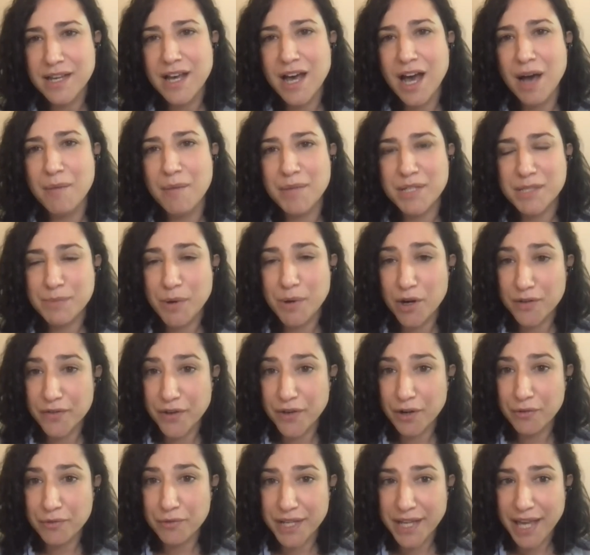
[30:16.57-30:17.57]
as part of
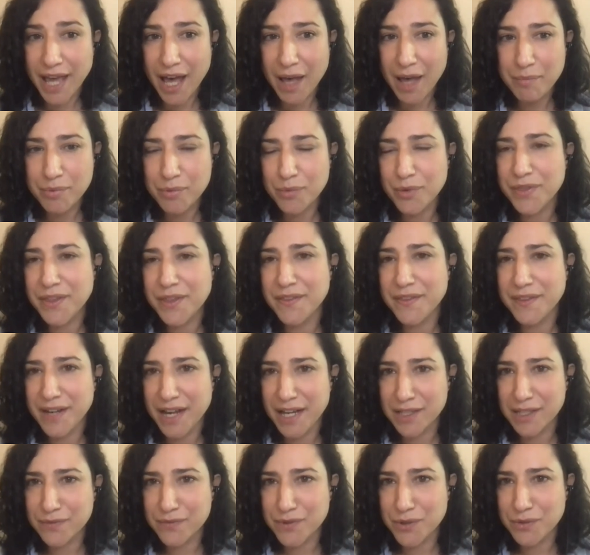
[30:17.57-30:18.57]
our recap within the
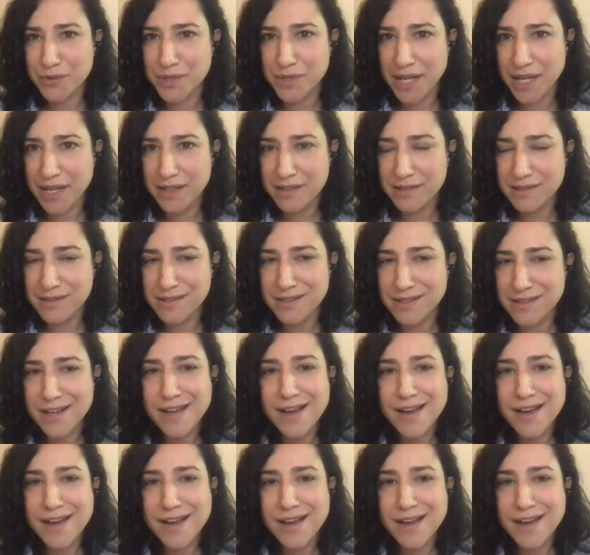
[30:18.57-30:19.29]
next few days.